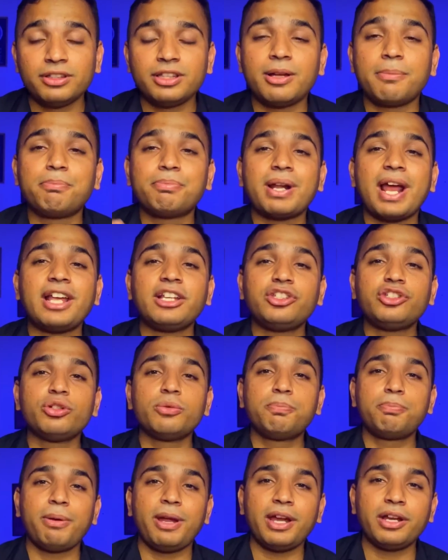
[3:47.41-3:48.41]
the price you
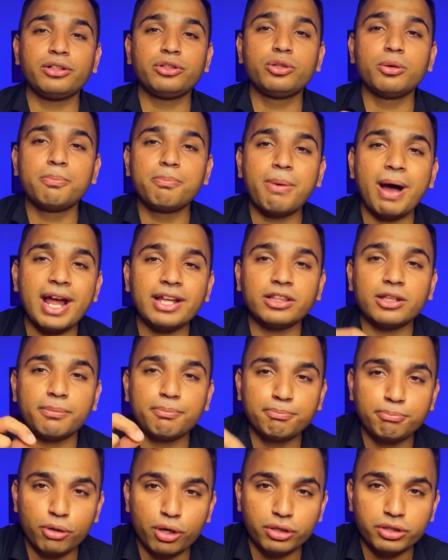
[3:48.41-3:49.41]
paid to buy the
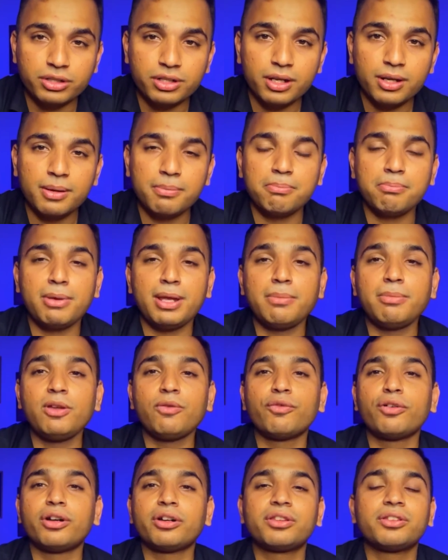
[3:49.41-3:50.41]
put may be
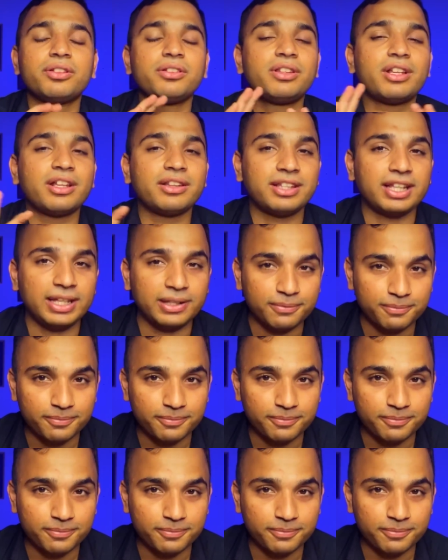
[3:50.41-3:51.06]
worth nothing.